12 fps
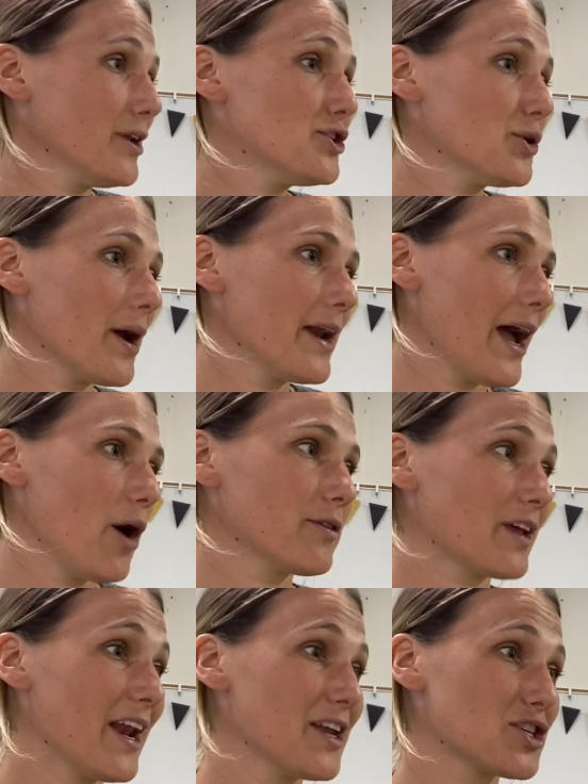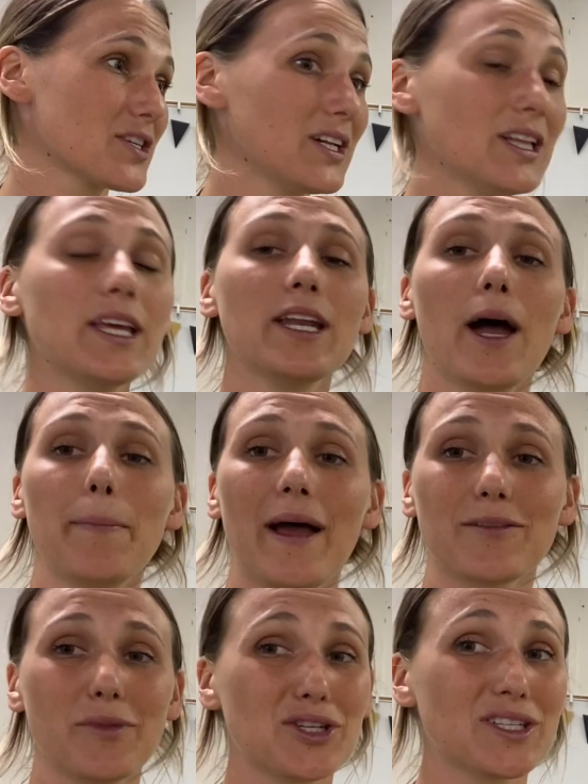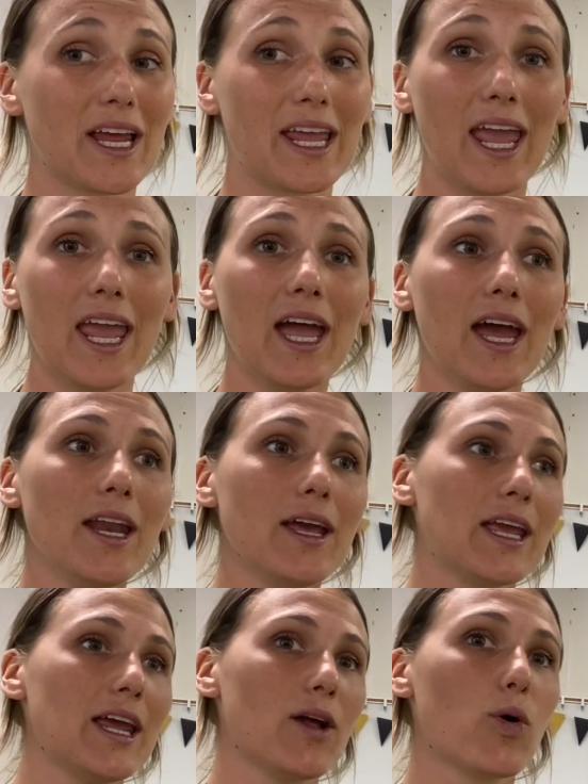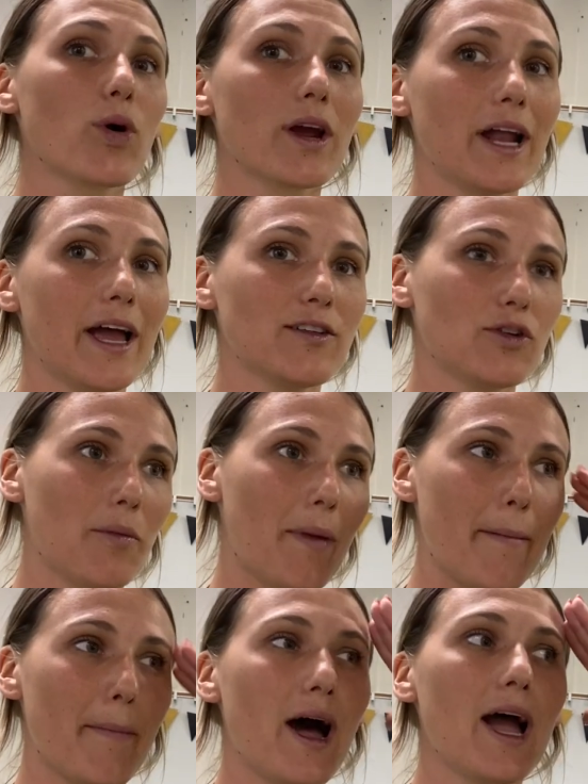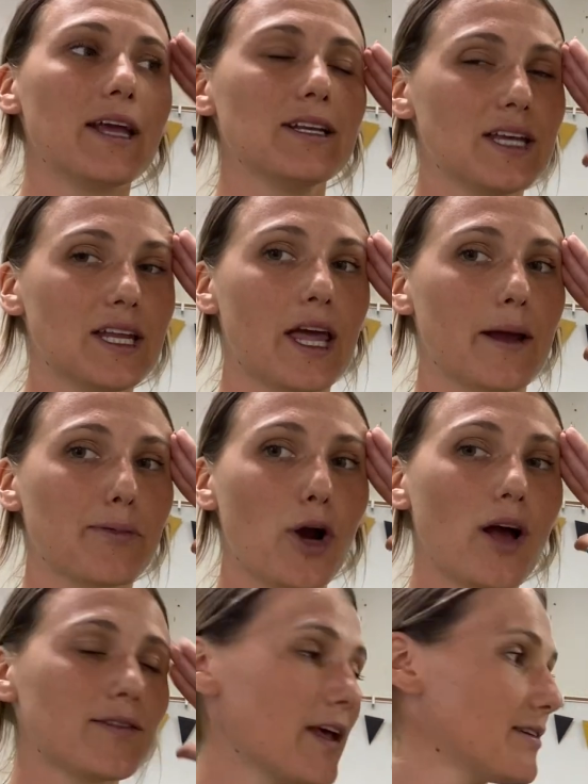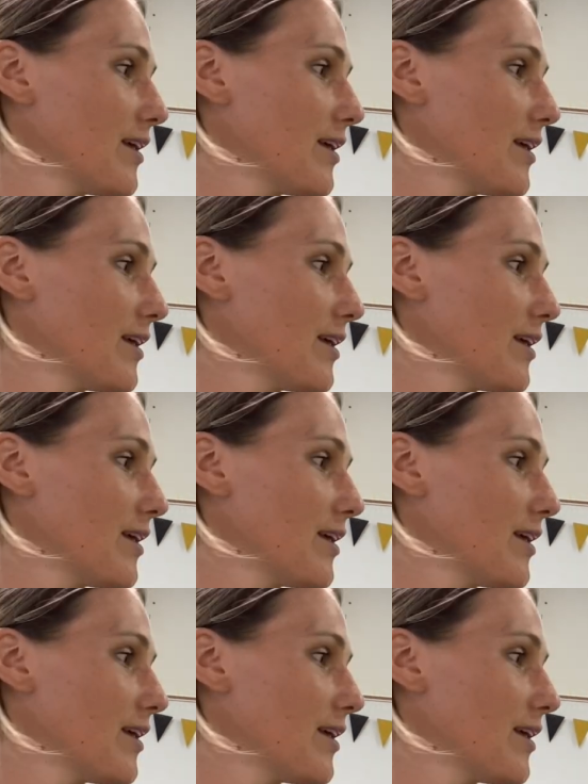gonna do right now is kind of just clean up as much as I can, get it organized so my mind can like process